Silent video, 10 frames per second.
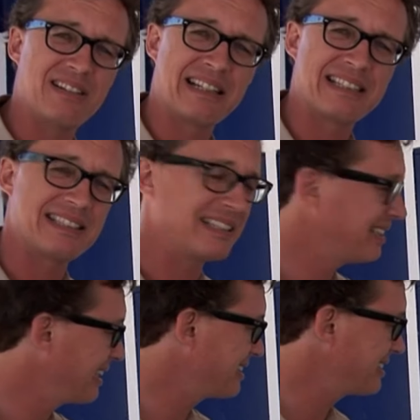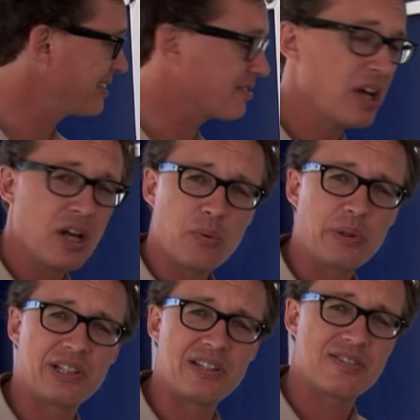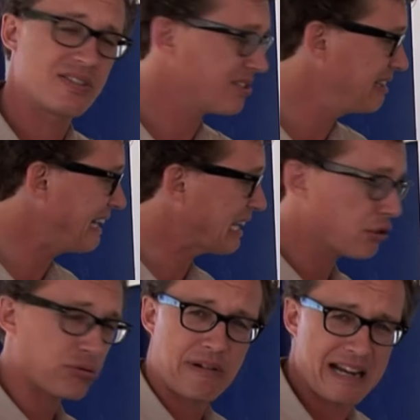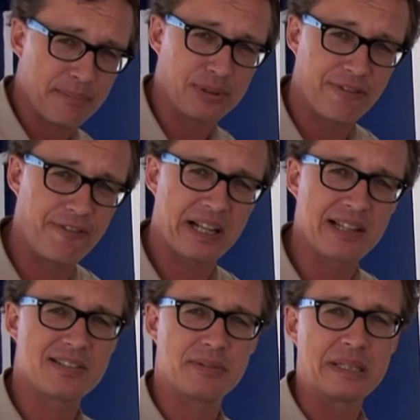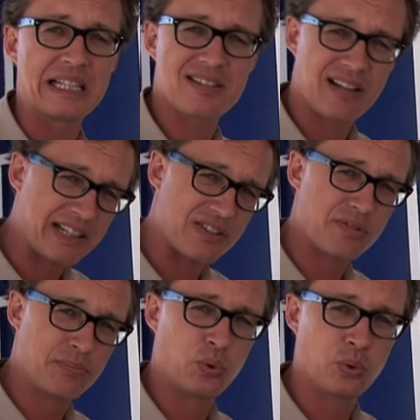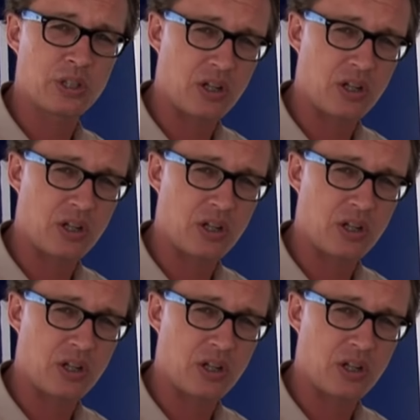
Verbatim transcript: 1990s, which is just an incredible figure to me. It's like a small